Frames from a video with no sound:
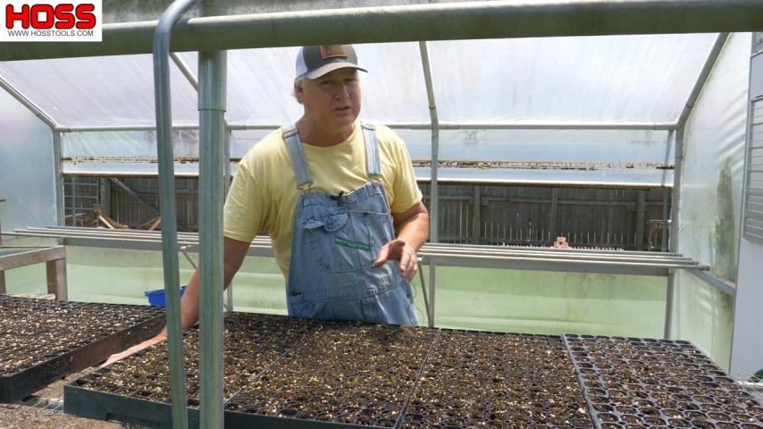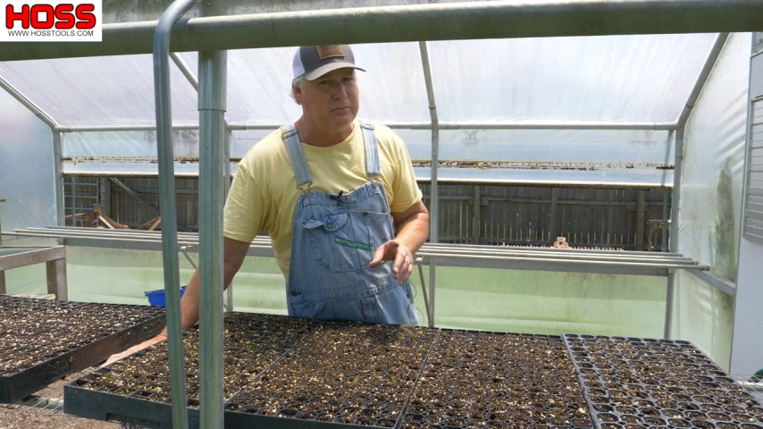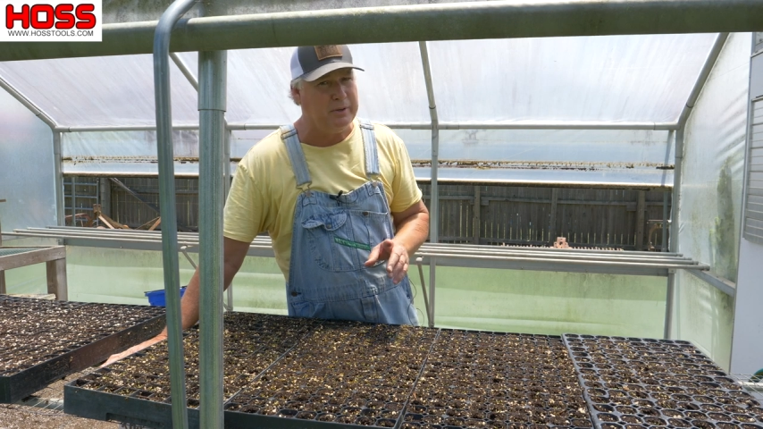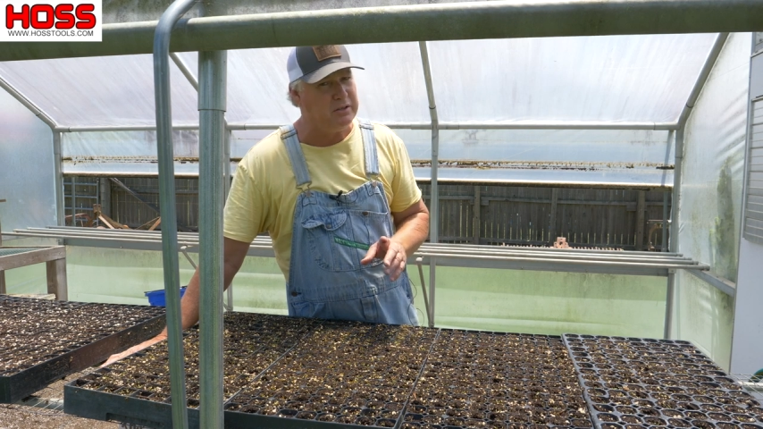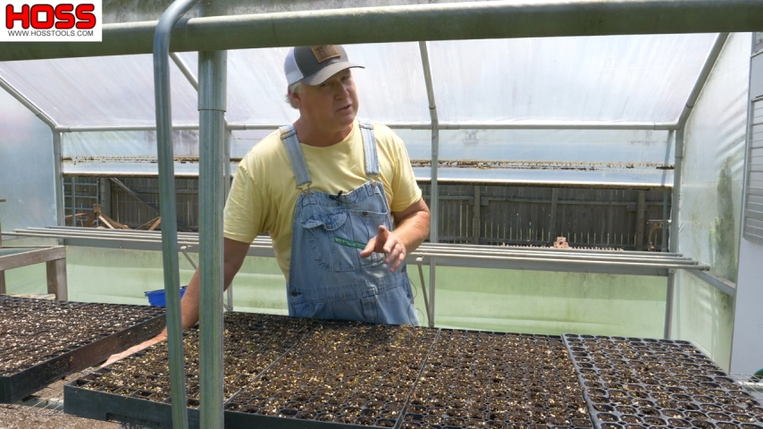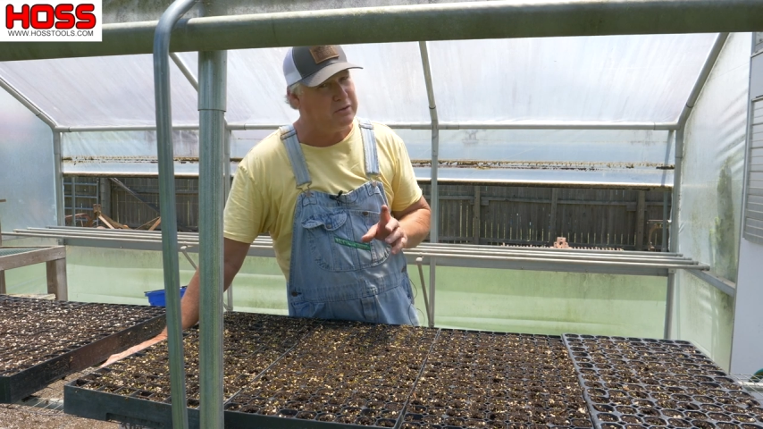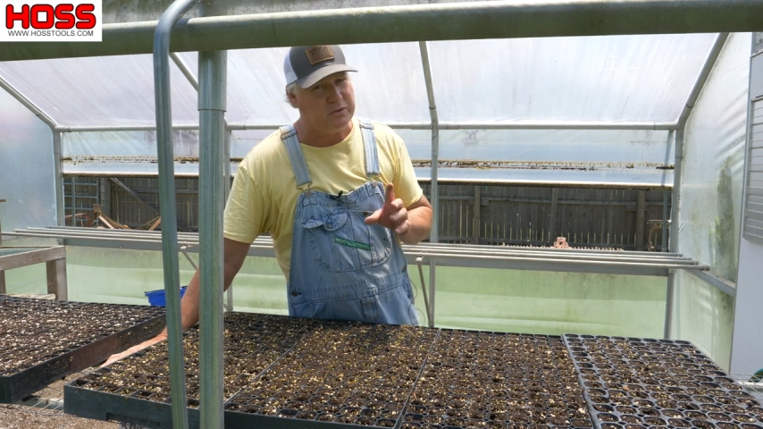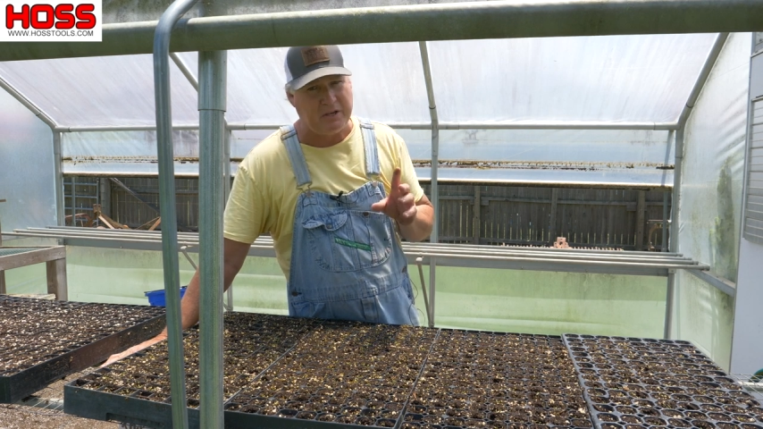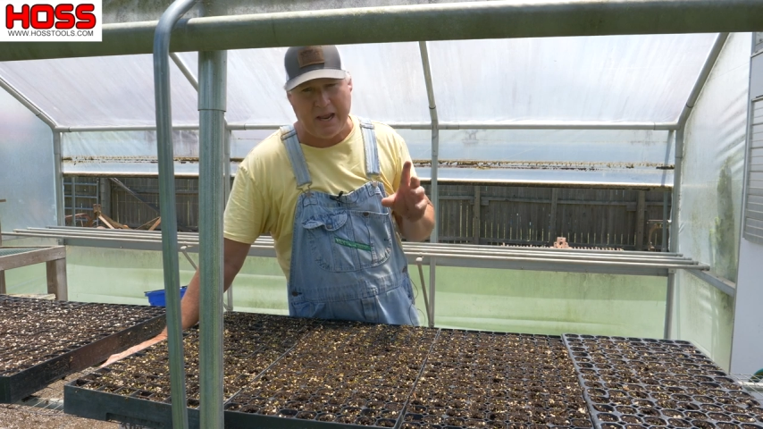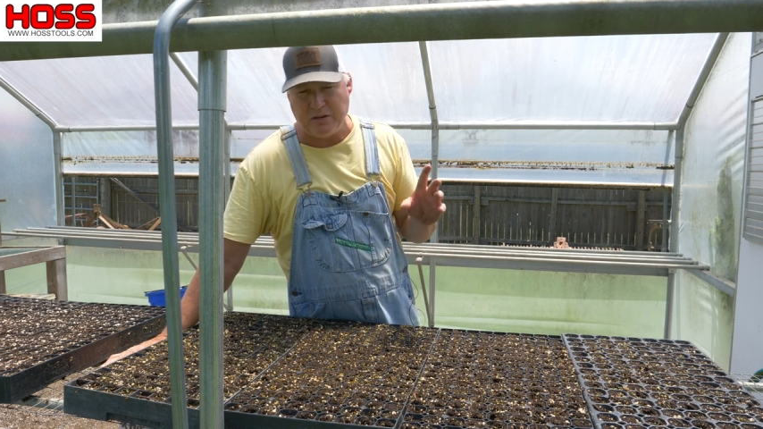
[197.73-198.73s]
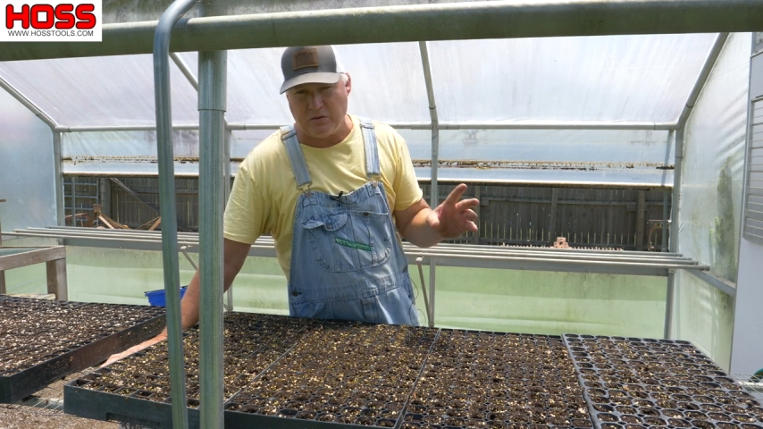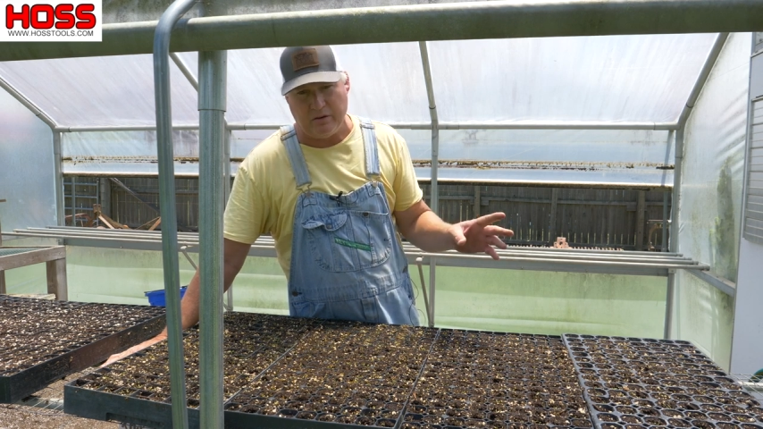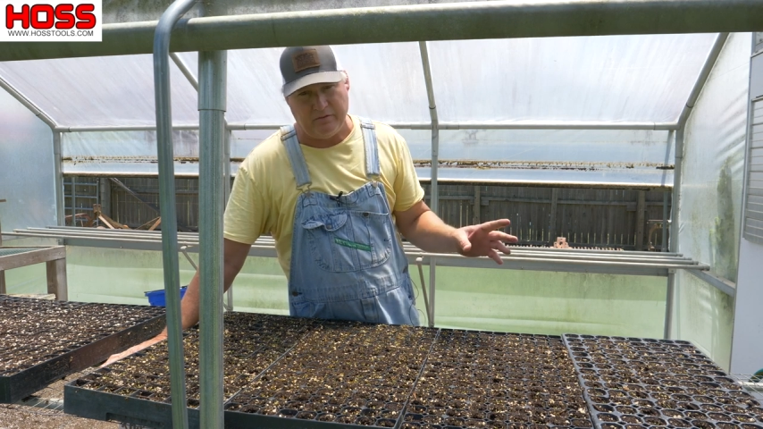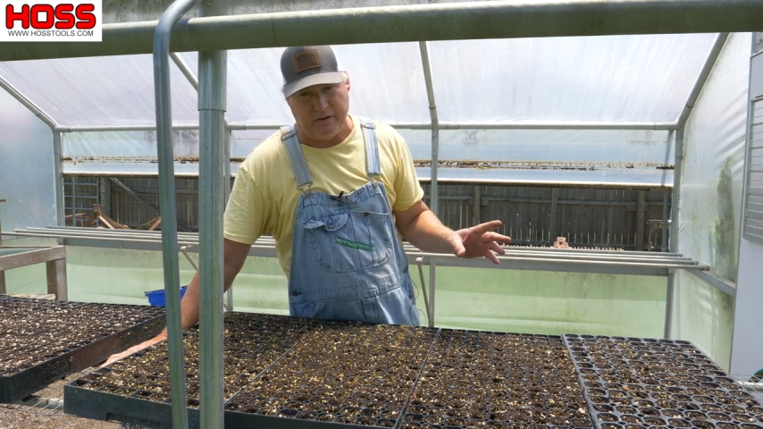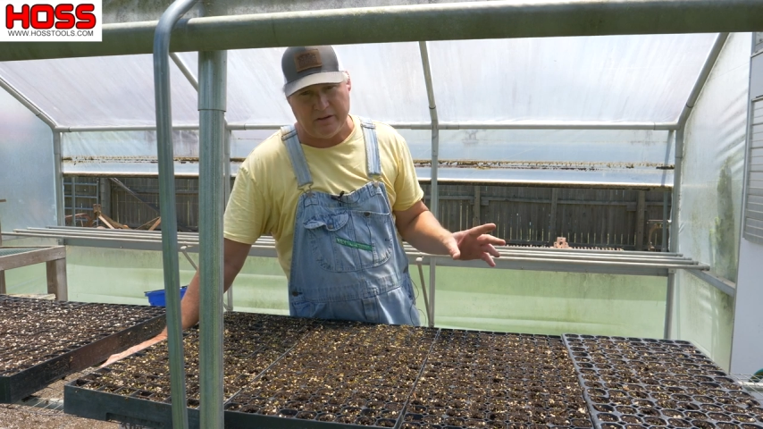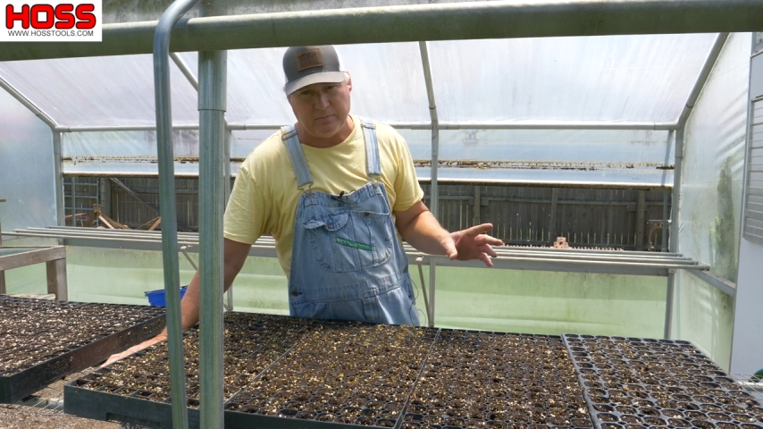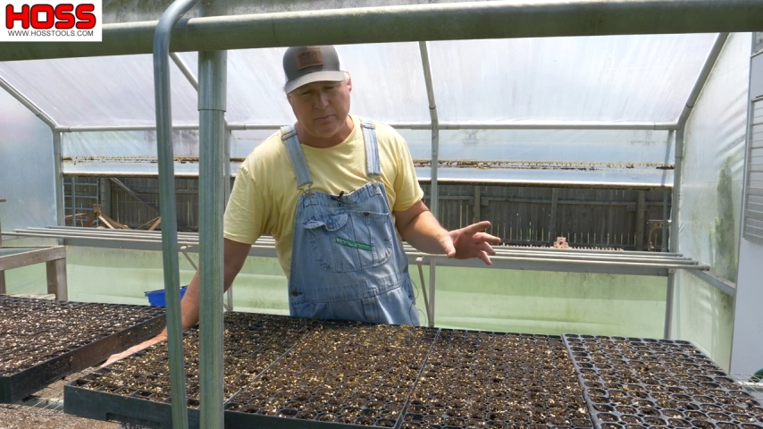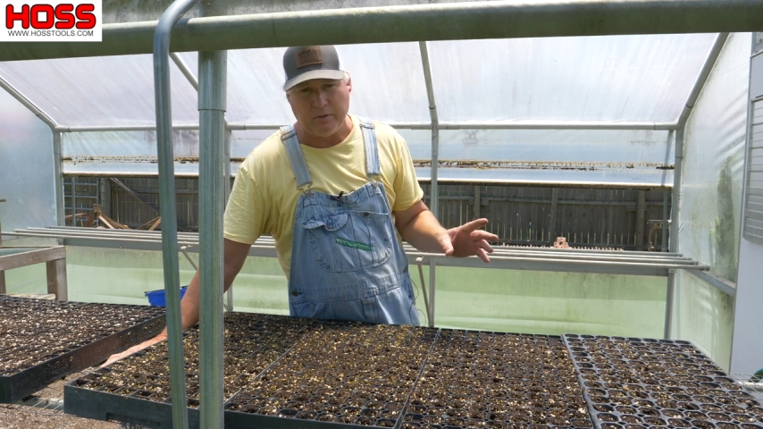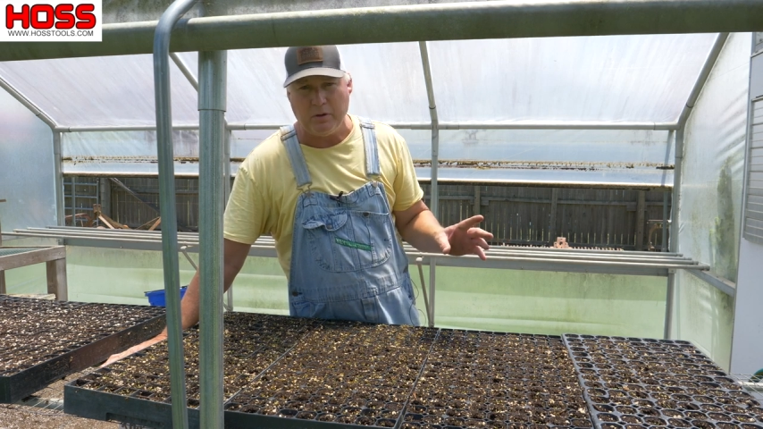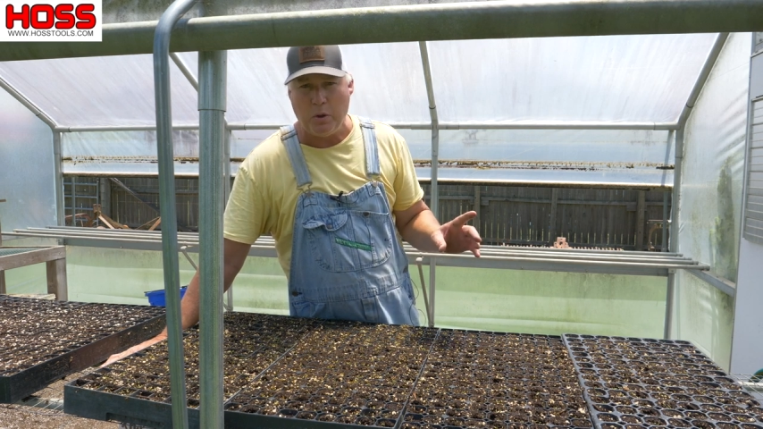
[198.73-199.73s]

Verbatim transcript: can be a substantial investment,